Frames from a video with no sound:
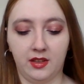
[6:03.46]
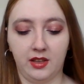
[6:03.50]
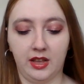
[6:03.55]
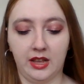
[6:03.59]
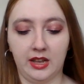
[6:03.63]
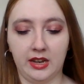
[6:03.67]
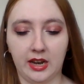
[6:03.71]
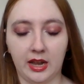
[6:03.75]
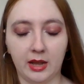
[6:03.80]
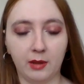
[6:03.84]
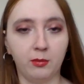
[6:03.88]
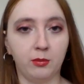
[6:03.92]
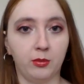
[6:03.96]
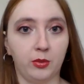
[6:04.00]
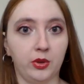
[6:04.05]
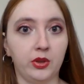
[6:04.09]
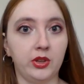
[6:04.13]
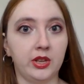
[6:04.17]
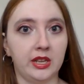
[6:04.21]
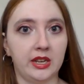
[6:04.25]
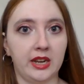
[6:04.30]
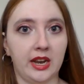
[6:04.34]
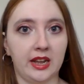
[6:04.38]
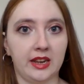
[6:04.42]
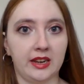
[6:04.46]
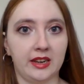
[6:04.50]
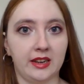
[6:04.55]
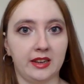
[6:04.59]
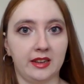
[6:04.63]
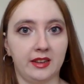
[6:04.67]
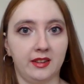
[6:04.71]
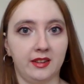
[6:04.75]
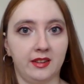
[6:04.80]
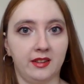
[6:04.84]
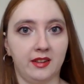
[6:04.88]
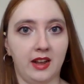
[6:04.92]
and I'm looking at
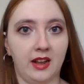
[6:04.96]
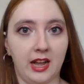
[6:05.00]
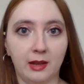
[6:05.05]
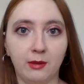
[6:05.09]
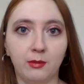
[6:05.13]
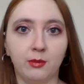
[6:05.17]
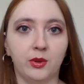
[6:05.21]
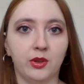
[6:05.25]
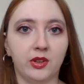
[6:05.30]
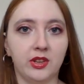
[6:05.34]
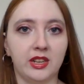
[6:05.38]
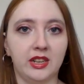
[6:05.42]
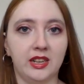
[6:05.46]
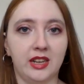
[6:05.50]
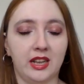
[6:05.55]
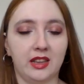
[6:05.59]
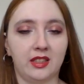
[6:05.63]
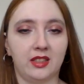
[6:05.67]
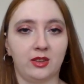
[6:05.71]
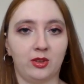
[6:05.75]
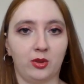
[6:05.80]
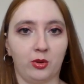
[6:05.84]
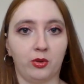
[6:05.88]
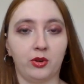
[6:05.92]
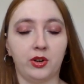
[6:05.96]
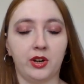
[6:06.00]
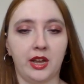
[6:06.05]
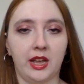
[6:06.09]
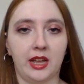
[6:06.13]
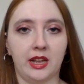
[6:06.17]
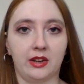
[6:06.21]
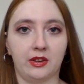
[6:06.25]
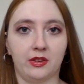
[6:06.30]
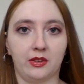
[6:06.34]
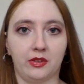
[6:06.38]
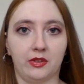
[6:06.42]
it, I'm looking at the door
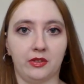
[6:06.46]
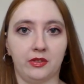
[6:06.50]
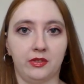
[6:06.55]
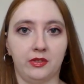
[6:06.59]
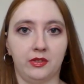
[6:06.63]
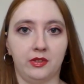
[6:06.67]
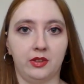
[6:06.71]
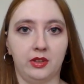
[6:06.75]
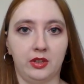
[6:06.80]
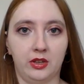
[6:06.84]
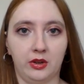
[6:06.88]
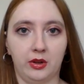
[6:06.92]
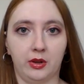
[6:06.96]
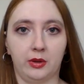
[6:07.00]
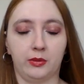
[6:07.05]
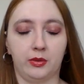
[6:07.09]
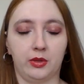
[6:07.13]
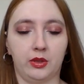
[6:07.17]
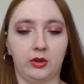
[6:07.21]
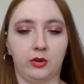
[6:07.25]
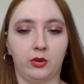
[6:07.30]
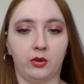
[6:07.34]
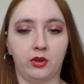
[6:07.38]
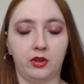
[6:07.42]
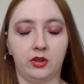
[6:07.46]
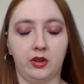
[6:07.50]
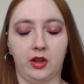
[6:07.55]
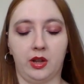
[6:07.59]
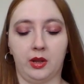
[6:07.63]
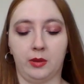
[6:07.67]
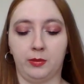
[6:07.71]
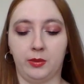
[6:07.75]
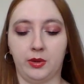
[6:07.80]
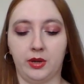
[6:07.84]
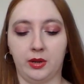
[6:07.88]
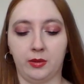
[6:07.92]
handle, the
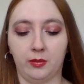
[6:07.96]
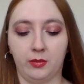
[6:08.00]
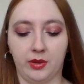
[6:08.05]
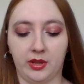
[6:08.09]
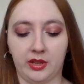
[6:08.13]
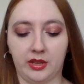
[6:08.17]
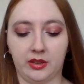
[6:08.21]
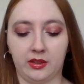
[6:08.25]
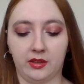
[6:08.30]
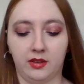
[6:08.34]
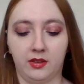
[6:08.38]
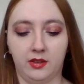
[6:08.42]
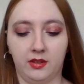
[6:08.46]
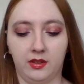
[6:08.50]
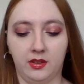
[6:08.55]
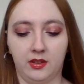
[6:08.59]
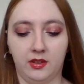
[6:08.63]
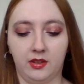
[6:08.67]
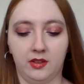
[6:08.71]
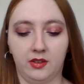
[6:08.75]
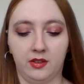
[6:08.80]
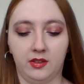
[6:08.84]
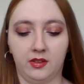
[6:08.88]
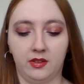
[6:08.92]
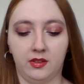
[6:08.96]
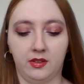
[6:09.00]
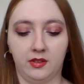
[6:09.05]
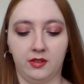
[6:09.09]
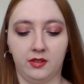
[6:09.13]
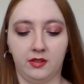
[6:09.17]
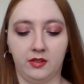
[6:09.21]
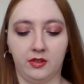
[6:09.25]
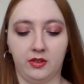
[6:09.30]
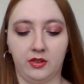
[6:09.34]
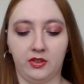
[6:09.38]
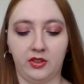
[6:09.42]
doorknob, and I'm like,
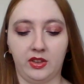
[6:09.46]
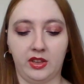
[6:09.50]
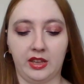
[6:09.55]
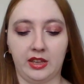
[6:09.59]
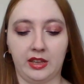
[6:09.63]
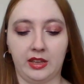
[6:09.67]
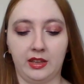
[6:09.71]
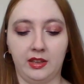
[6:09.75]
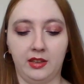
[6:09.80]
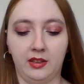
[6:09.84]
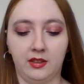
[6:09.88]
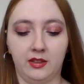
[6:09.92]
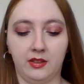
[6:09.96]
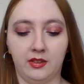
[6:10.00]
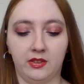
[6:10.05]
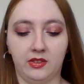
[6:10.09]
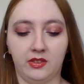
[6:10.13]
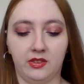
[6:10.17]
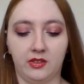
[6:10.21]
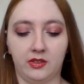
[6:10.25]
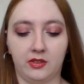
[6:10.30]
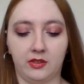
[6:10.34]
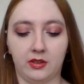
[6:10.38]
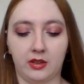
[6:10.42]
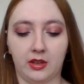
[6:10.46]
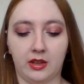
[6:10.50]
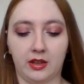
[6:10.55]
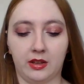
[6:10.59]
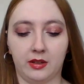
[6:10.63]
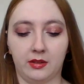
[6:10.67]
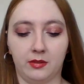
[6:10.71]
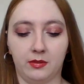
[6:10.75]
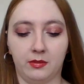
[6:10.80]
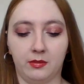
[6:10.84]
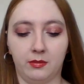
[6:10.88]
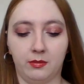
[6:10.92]
okay, it's
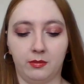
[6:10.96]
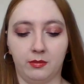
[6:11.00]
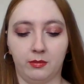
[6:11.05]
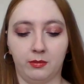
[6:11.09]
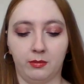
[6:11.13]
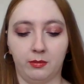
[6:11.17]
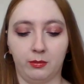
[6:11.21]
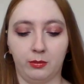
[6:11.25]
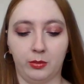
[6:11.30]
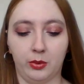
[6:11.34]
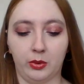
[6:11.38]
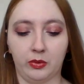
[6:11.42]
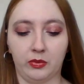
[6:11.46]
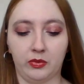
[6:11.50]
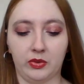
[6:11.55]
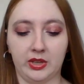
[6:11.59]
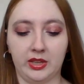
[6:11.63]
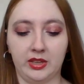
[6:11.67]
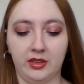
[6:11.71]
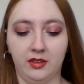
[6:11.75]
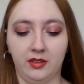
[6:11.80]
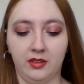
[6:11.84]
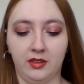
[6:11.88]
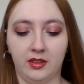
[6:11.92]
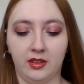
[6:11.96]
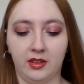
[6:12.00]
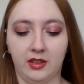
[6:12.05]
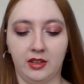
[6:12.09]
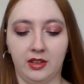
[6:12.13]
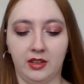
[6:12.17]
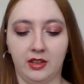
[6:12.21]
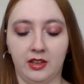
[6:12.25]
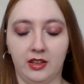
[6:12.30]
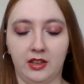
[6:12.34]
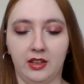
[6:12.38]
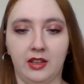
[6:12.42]
not moving.
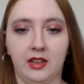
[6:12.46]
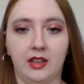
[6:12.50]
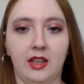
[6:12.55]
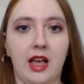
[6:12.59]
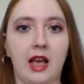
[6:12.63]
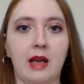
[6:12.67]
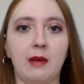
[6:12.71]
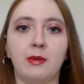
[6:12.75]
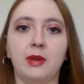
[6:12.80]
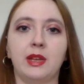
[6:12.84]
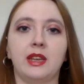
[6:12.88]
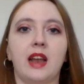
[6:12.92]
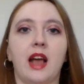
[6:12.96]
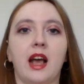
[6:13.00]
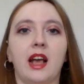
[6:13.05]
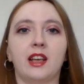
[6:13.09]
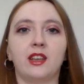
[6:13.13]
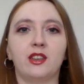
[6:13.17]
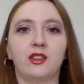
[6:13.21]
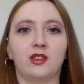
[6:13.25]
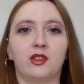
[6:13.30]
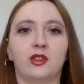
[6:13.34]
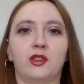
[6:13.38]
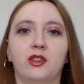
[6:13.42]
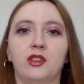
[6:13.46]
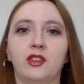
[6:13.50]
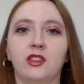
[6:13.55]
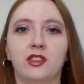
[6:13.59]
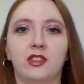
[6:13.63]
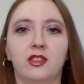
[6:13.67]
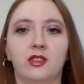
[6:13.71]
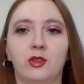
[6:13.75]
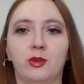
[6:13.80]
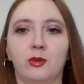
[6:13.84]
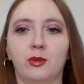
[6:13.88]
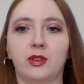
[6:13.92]
I mean, I could
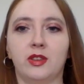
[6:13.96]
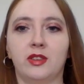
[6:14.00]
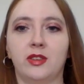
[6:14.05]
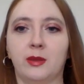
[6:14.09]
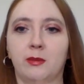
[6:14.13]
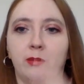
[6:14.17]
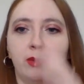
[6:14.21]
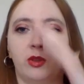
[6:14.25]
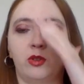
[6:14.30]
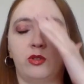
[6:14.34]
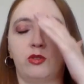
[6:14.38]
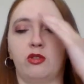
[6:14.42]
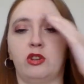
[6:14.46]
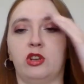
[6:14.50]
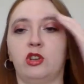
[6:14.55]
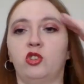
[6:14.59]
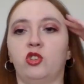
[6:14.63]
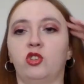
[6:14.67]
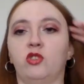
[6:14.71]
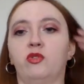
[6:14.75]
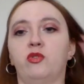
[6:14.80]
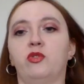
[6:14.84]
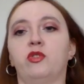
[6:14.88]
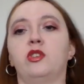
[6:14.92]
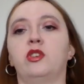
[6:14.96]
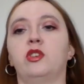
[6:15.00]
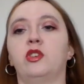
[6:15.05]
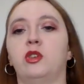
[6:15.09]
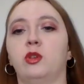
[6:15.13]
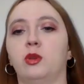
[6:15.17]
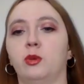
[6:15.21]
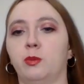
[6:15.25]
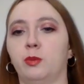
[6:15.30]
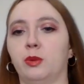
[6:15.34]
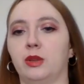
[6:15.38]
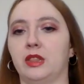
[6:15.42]
do a demonstration for
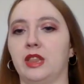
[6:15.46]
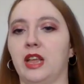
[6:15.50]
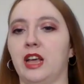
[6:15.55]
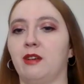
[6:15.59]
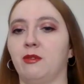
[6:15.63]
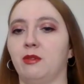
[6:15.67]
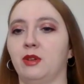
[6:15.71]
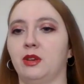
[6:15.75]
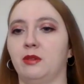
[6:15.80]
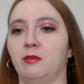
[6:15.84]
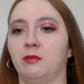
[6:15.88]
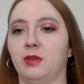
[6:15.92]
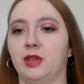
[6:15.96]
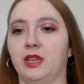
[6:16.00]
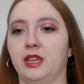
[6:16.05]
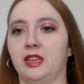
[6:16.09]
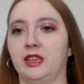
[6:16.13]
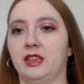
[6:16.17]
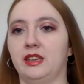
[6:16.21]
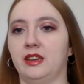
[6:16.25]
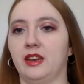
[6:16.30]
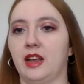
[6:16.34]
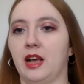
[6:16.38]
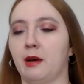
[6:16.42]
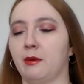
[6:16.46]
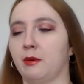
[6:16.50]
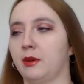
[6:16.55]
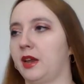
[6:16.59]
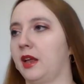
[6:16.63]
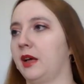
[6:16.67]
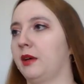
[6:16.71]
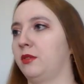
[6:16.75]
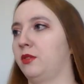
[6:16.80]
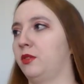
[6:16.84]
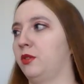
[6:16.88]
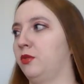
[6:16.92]
you, but that would mean I would
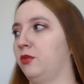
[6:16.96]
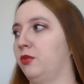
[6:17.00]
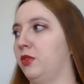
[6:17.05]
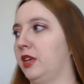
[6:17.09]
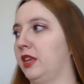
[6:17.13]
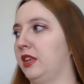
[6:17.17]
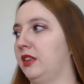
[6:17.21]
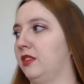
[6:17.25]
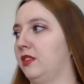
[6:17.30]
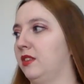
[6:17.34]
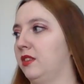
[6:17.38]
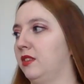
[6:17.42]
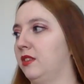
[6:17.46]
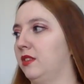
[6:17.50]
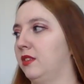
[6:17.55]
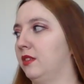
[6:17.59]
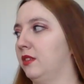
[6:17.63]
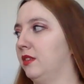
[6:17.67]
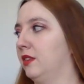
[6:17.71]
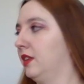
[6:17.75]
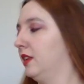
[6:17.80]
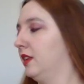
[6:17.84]
have to face